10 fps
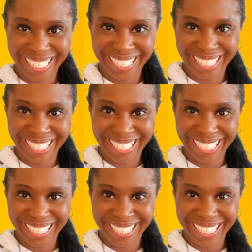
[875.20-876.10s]

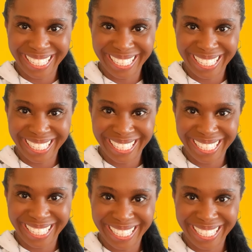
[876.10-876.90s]
No one is speaking in this clip.